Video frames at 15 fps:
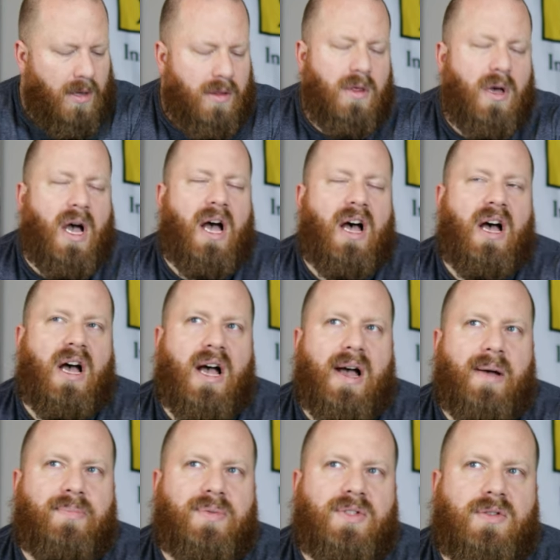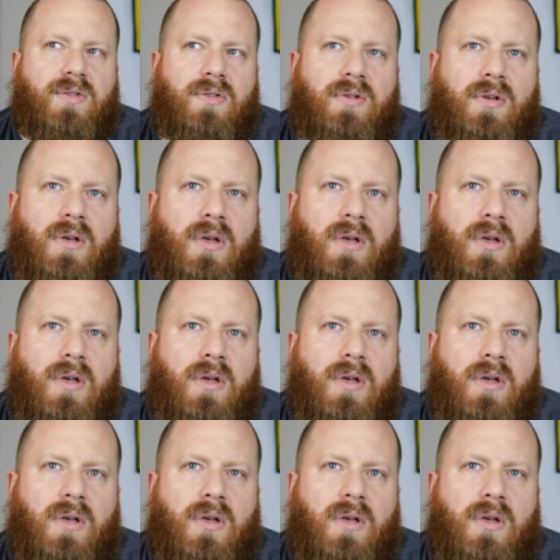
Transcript: the hops,